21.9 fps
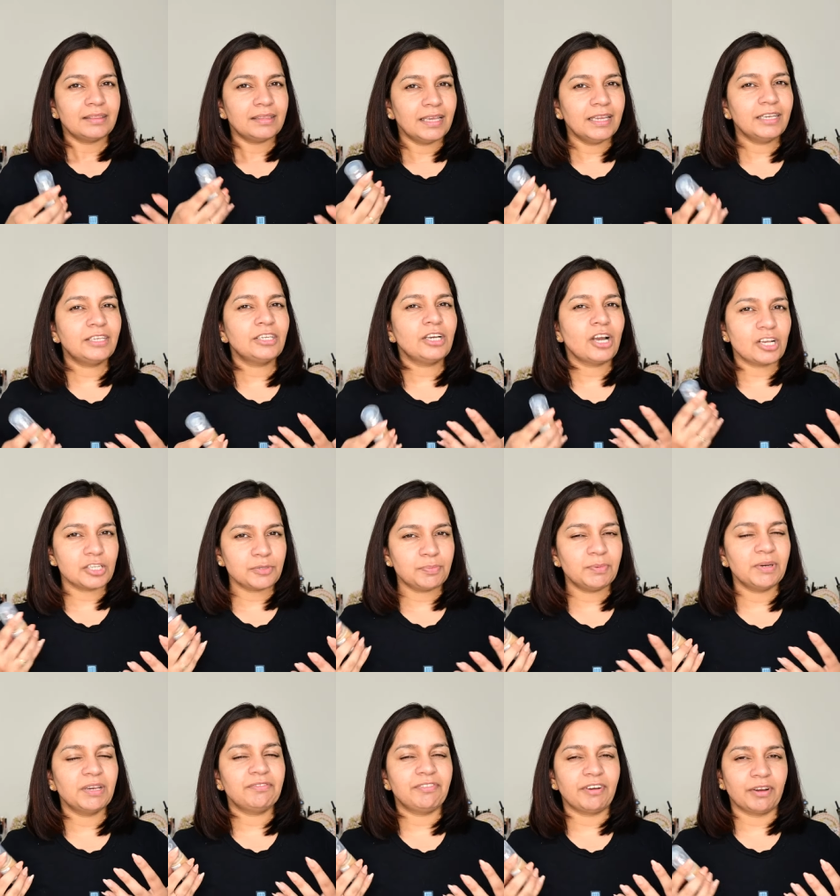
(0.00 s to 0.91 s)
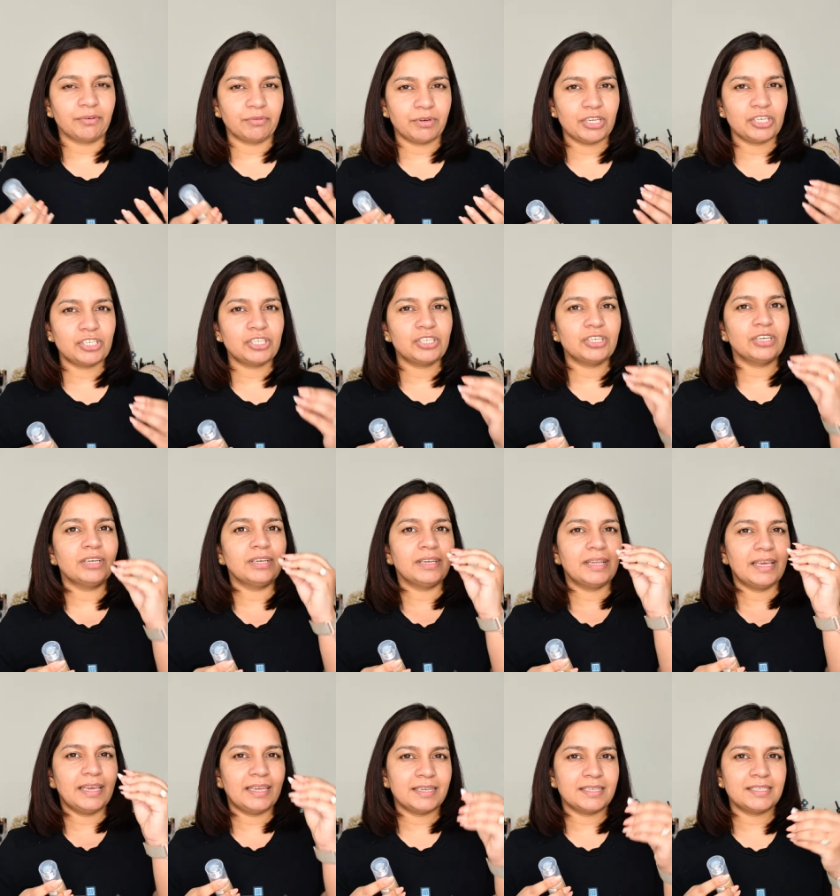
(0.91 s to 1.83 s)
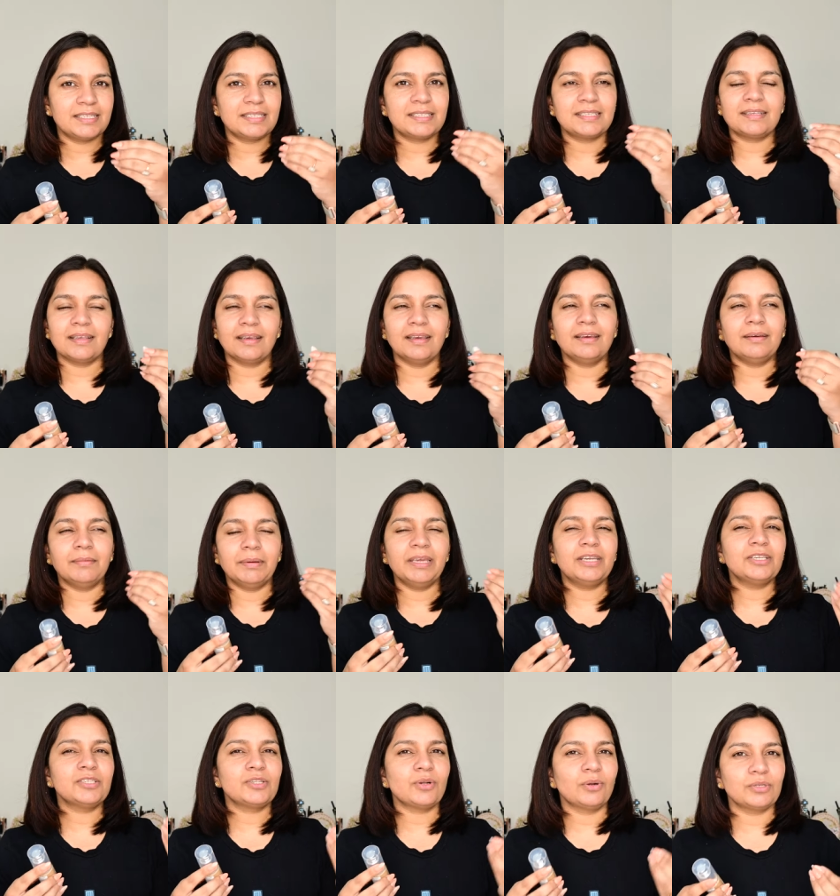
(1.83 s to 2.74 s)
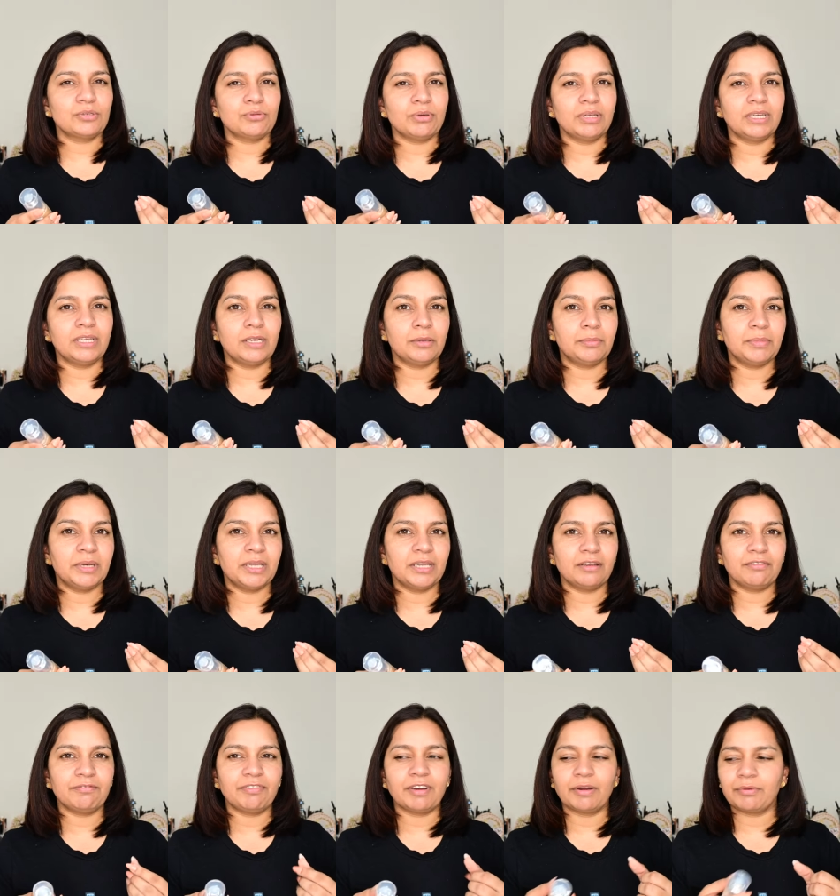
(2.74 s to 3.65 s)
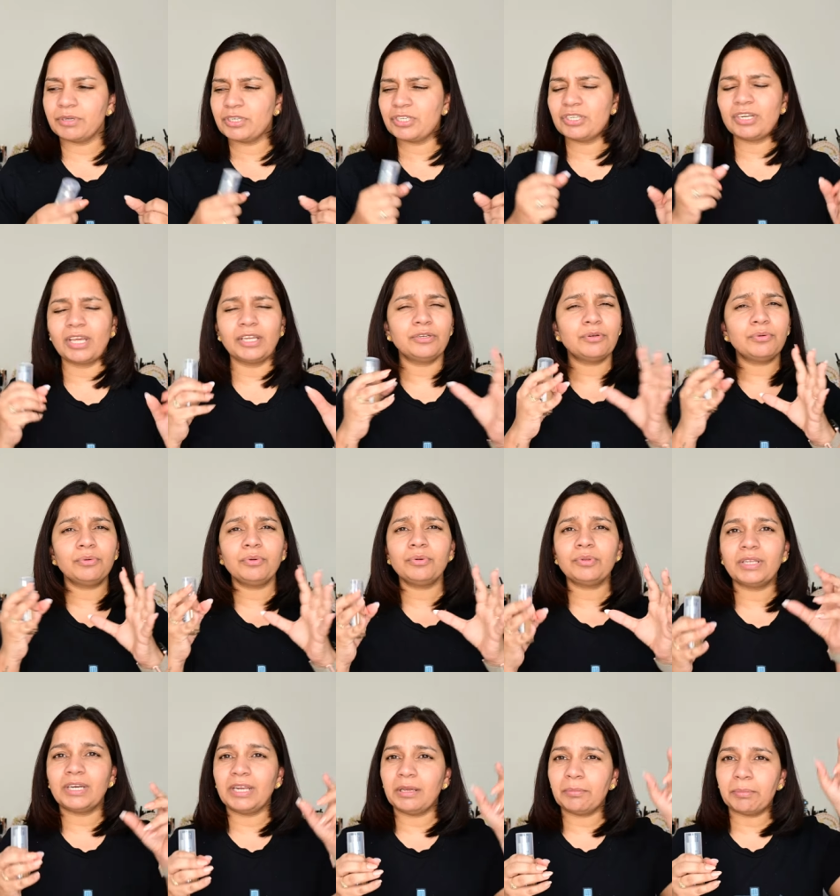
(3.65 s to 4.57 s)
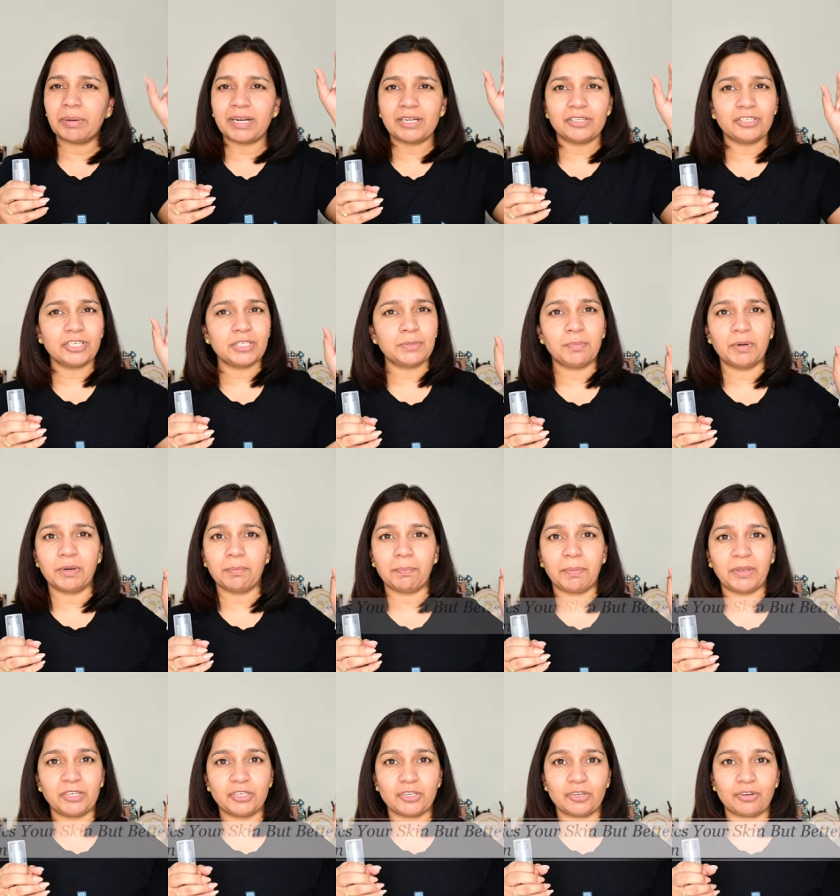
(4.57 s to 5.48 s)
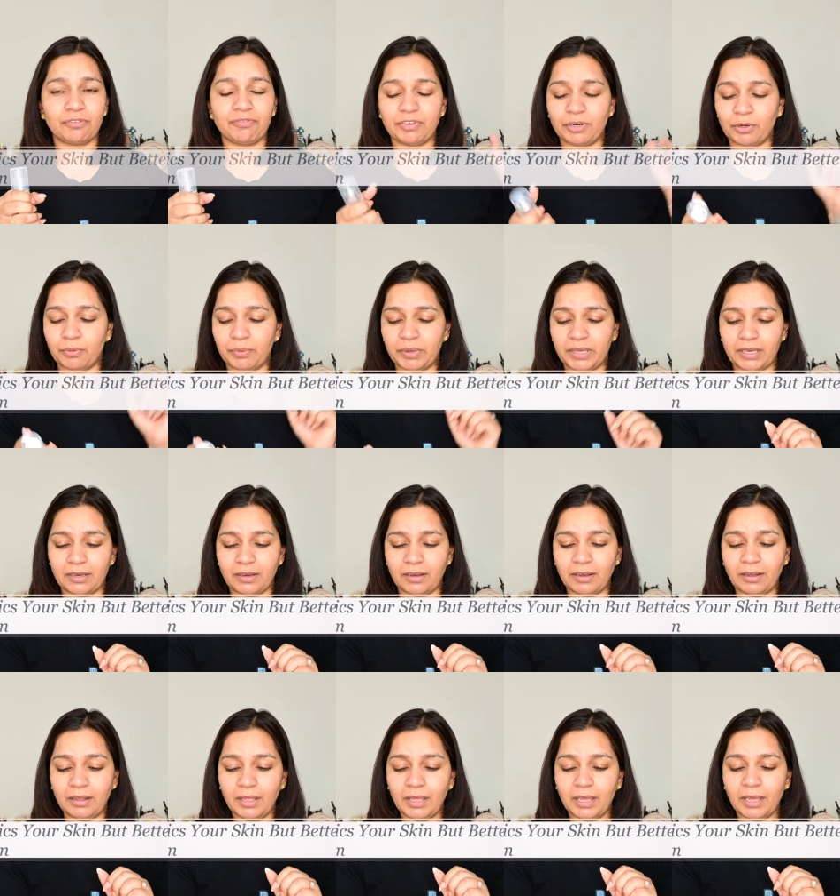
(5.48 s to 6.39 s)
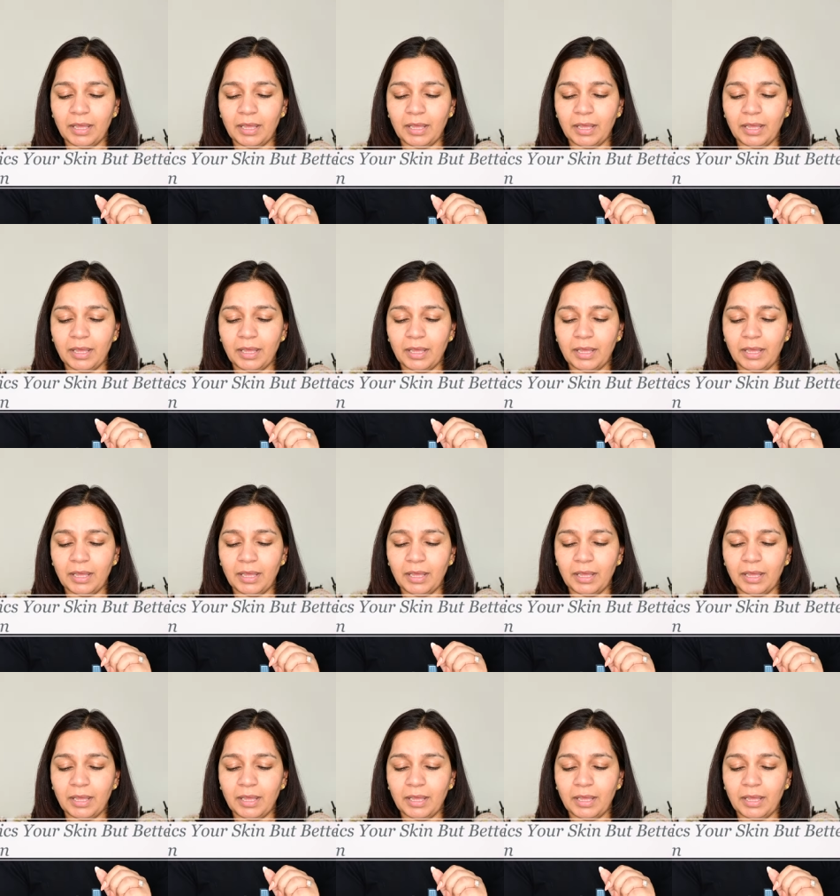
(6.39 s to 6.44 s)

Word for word: It Cosmetic Foundation, it is, it is also an illuminating foundation. I don't know the name, but I'll just put a picture of it over here.